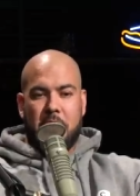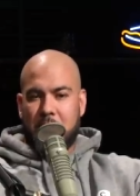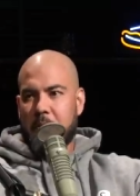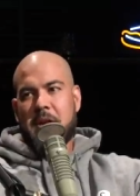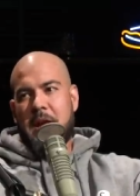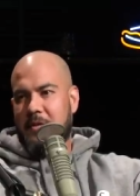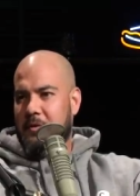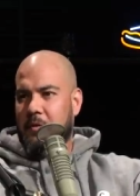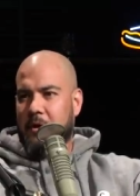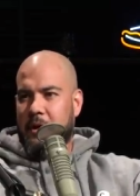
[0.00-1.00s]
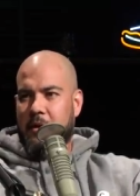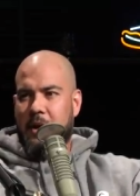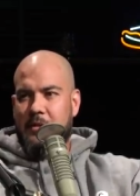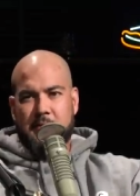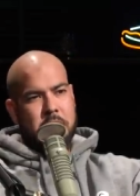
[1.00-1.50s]
3 days earlier,
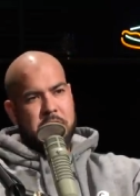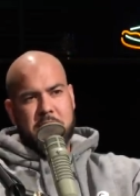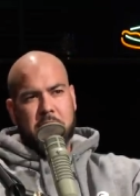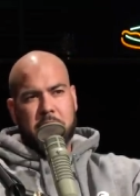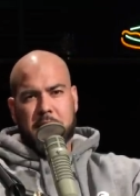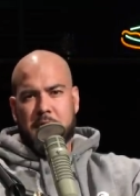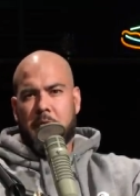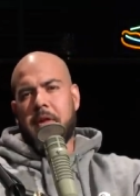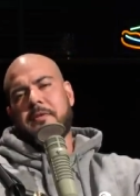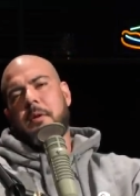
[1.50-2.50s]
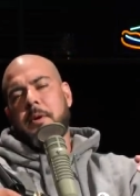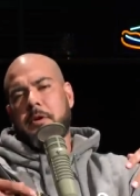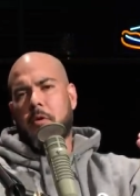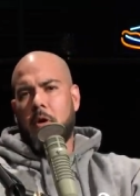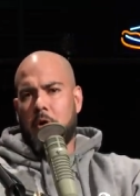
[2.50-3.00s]
and so you're still a little sore for that. So I'm going to
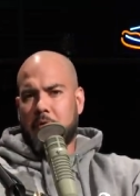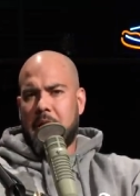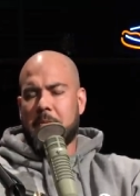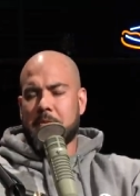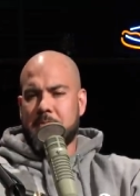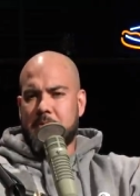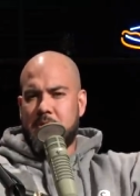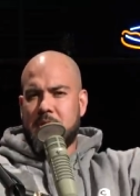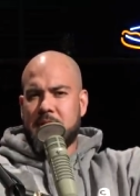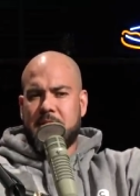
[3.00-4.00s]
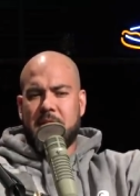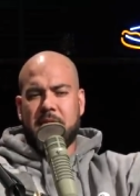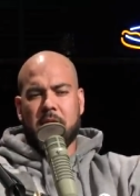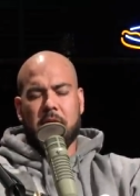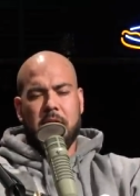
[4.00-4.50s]
go all cables and machines that day.
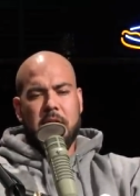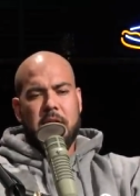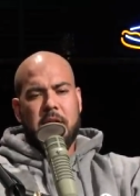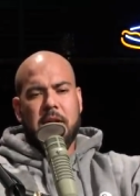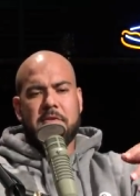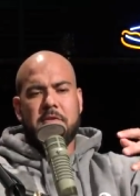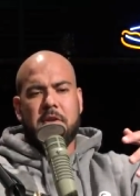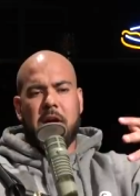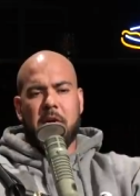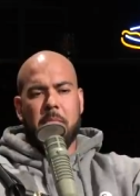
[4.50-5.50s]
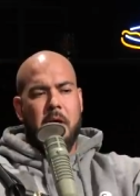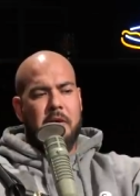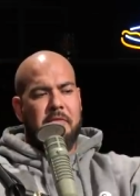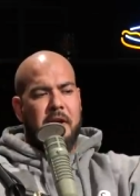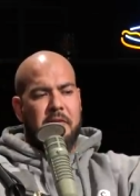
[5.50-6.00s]
So it allows you to kind of
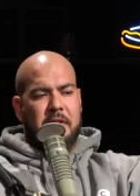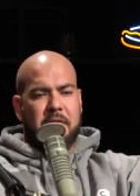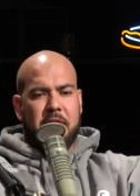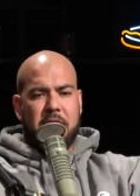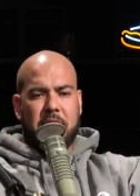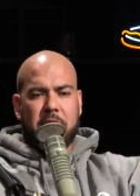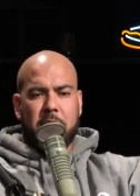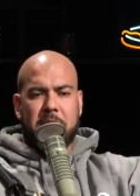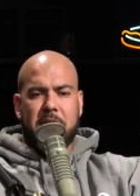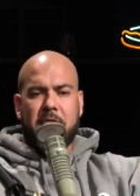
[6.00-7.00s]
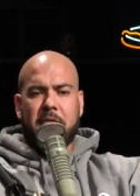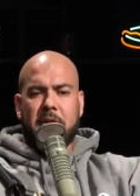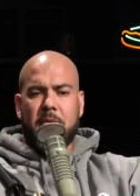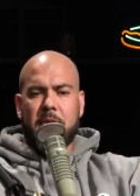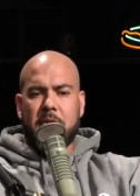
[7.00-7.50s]
modify things, I think, a little bit
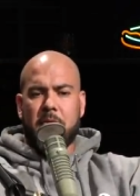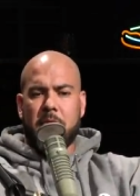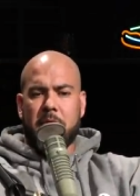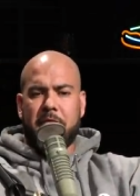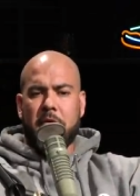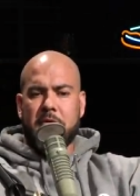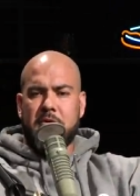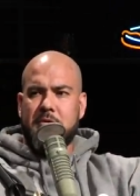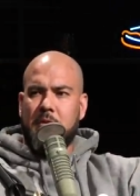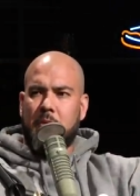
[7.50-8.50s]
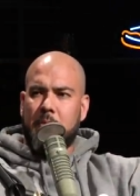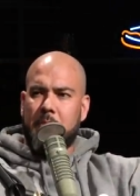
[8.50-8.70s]
differently when you're focused just on one